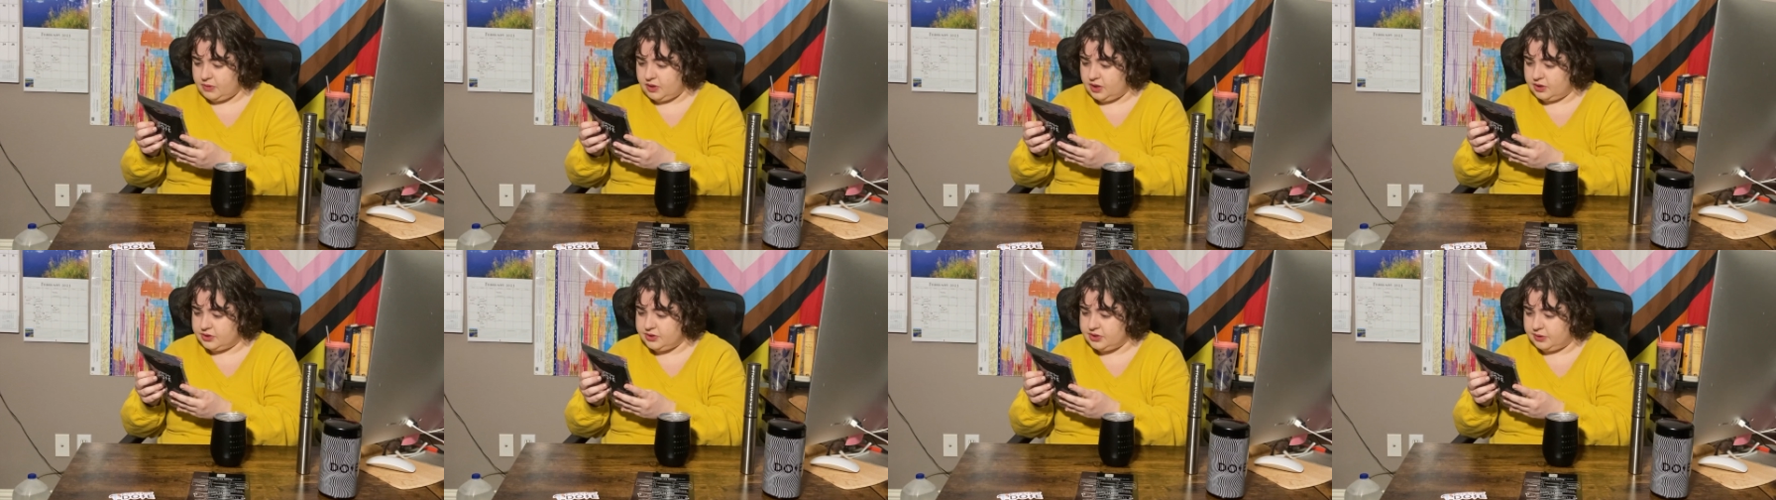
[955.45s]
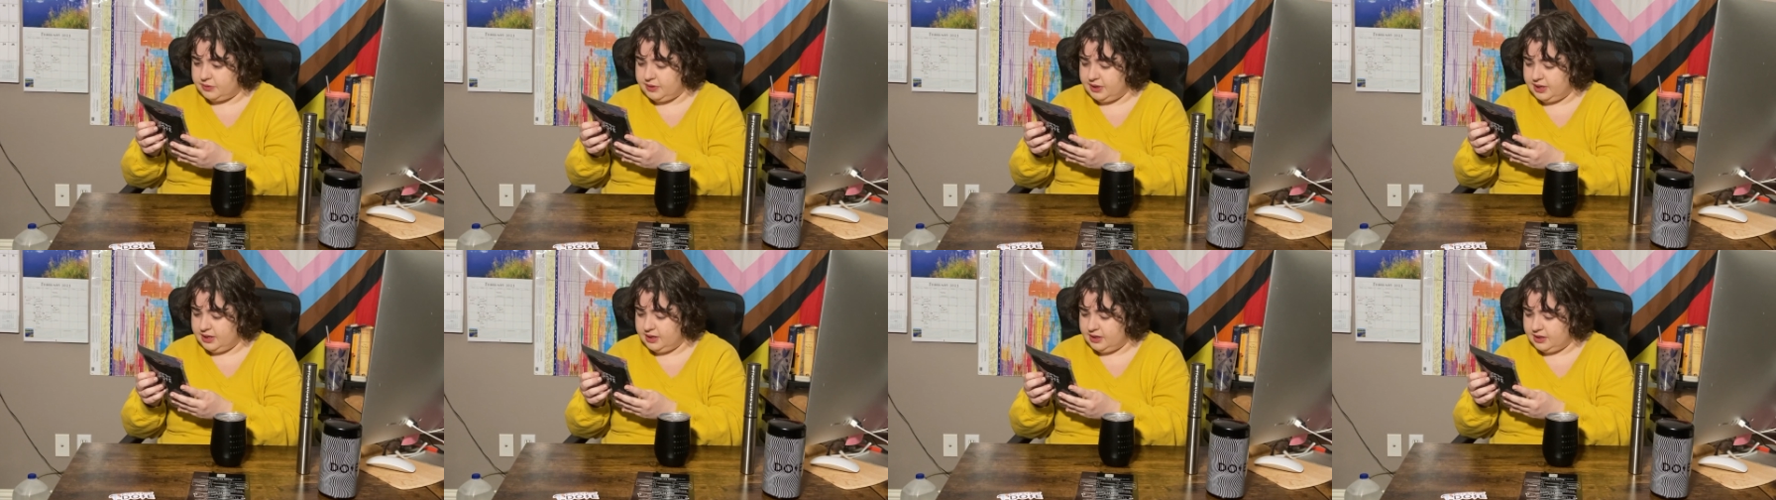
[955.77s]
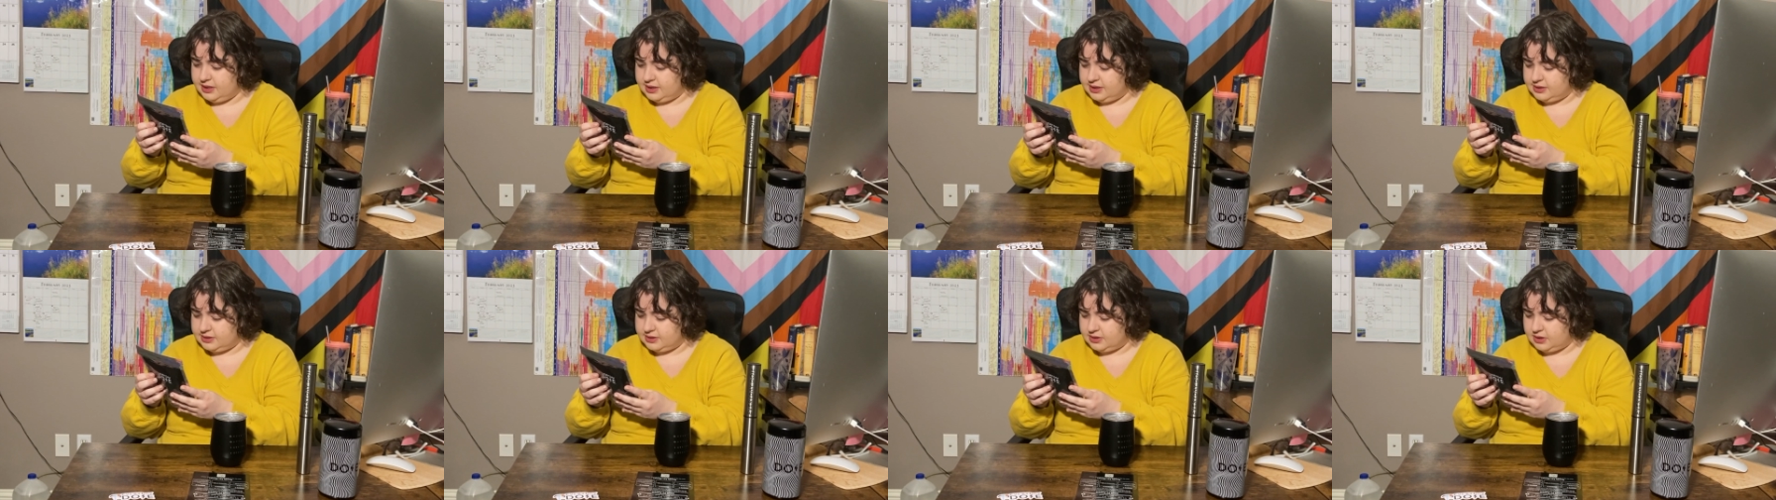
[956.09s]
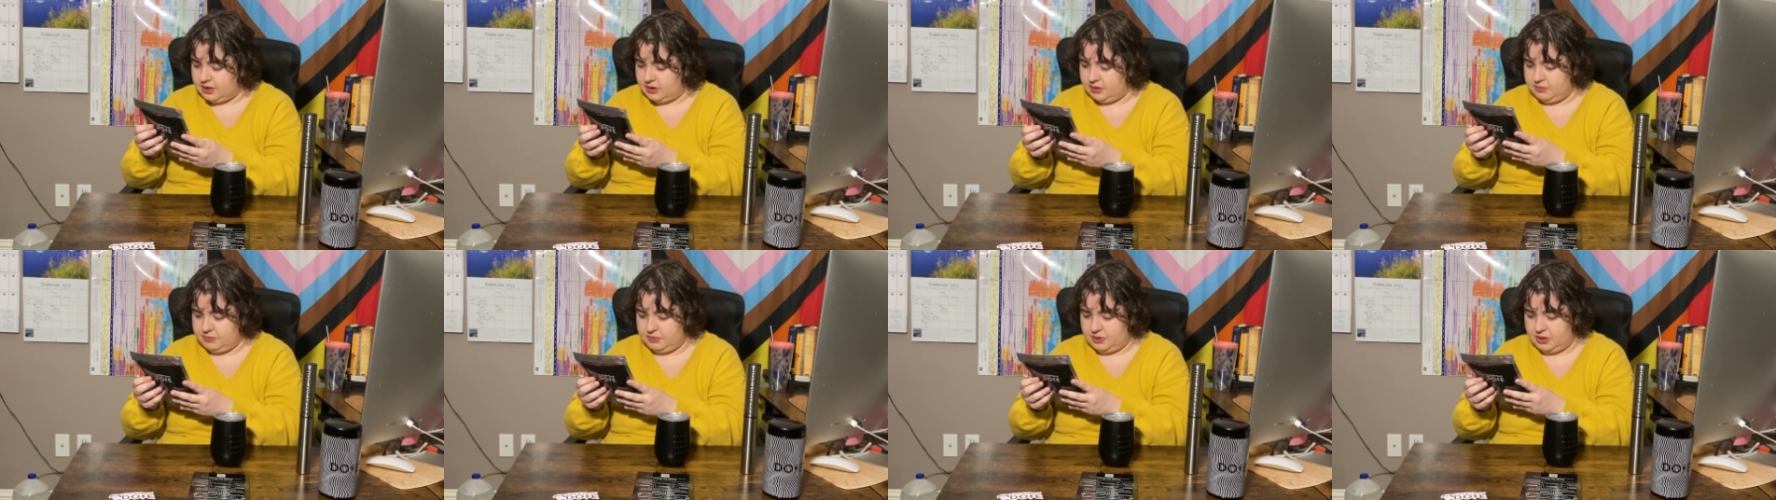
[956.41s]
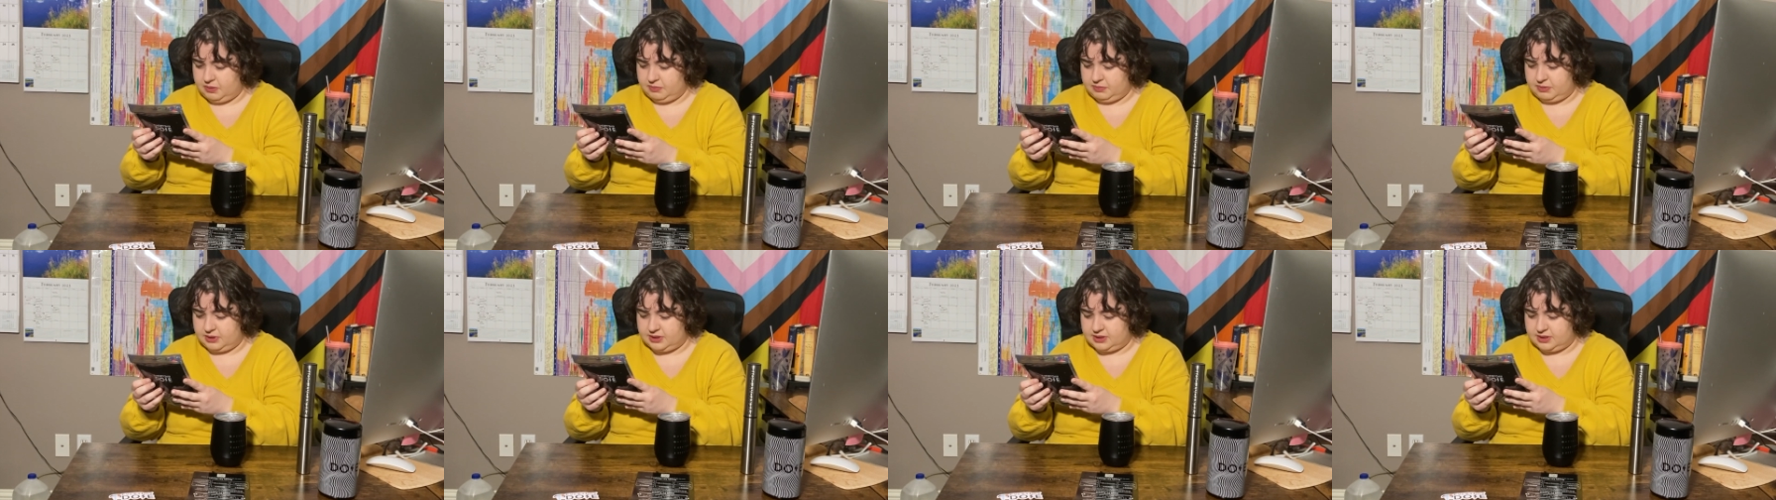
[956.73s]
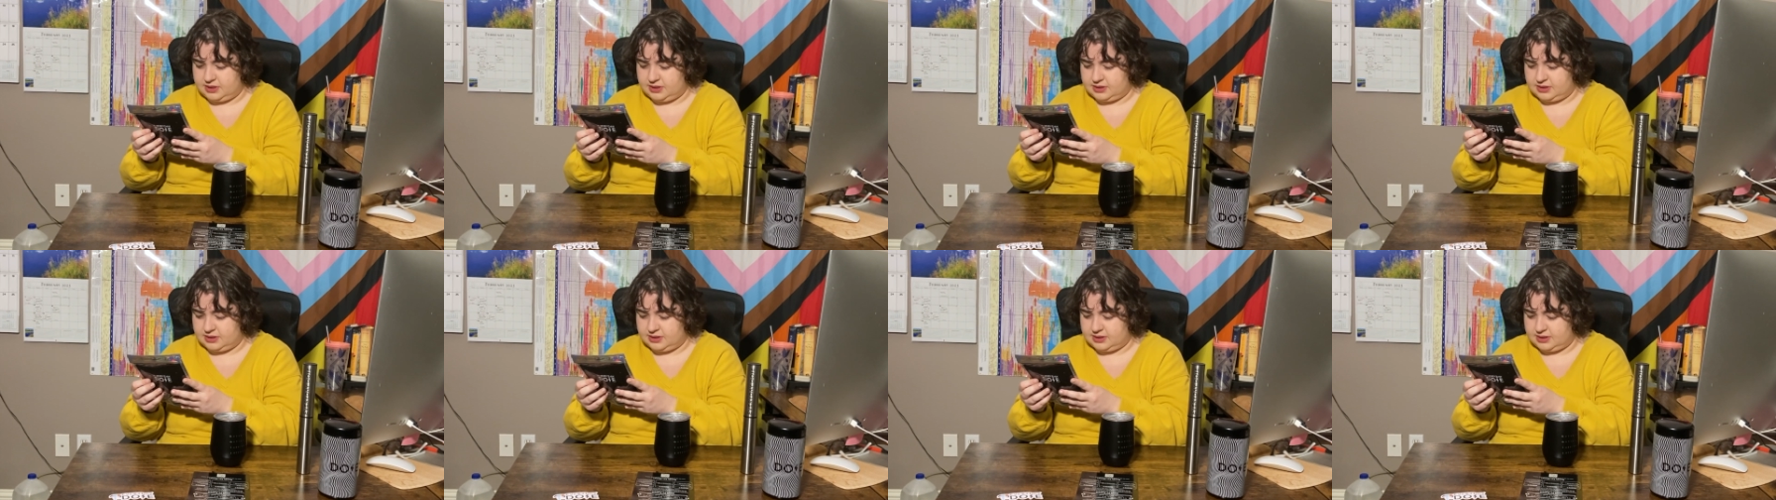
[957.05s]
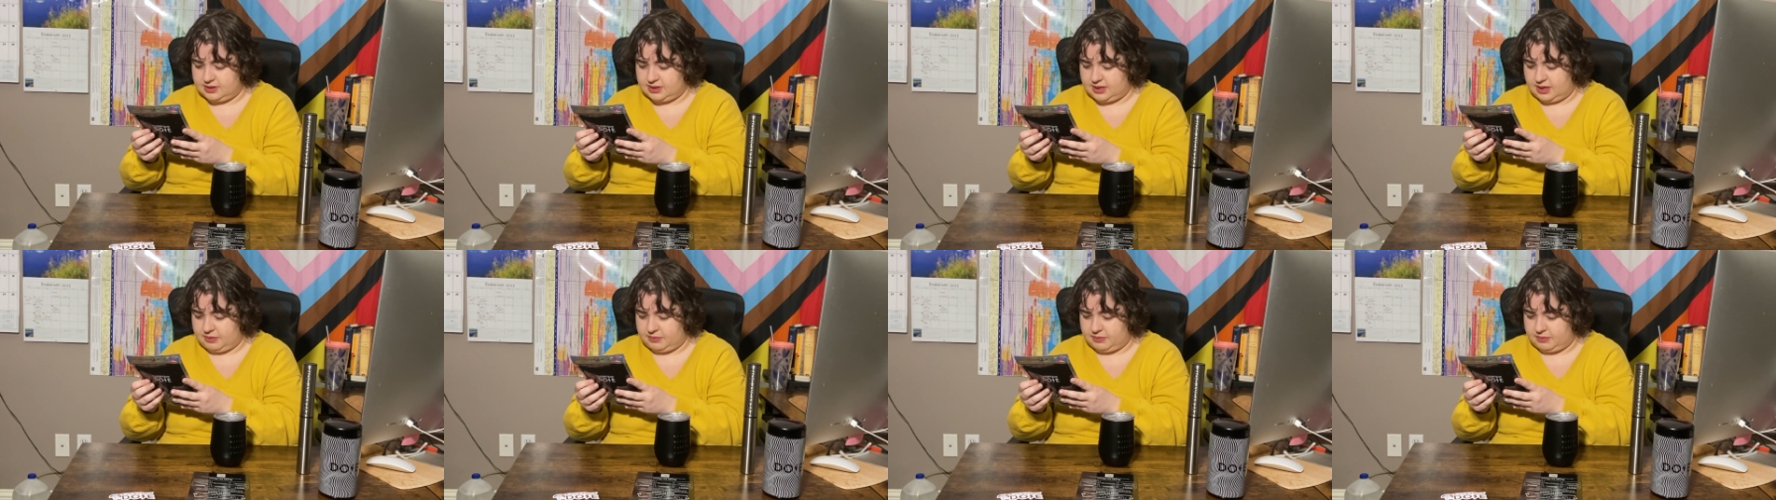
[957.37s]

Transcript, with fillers: So in this, oh no, this doesn't say